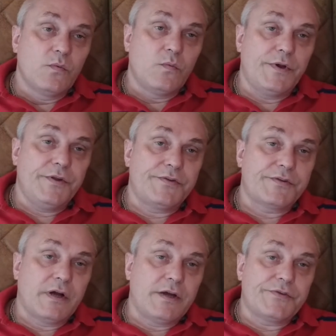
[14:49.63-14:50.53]
we
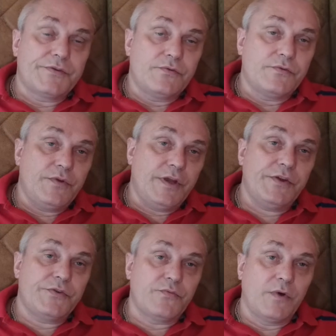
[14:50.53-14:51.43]
discussed
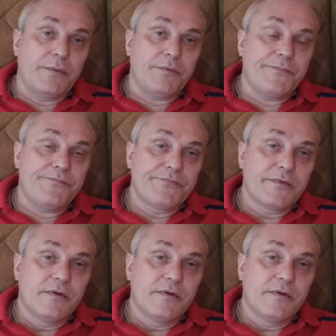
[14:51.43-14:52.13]
today, Swami